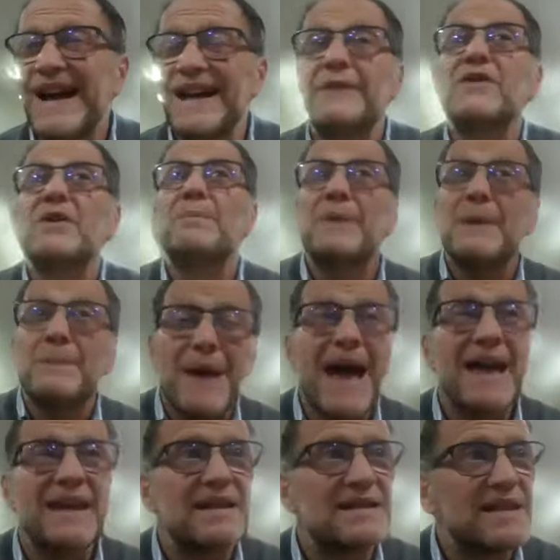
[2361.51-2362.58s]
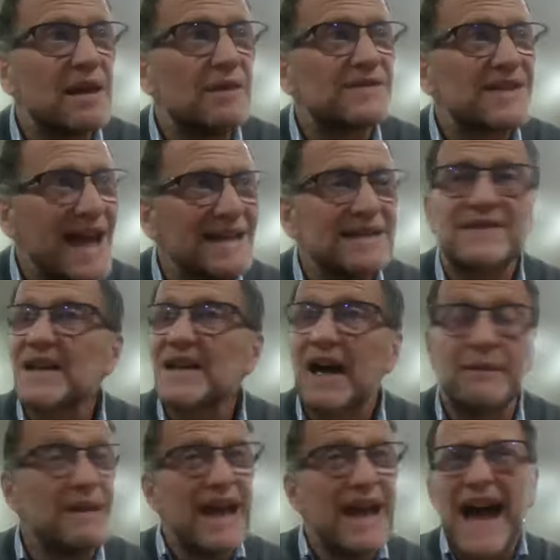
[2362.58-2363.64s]
And if you prepare yourselves ahead of
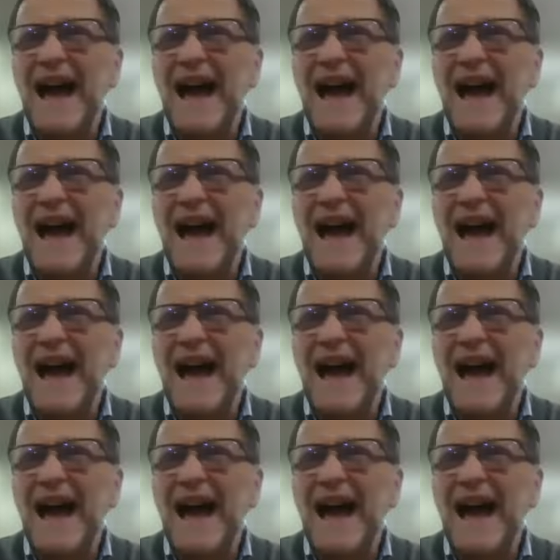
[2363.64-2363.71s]
time,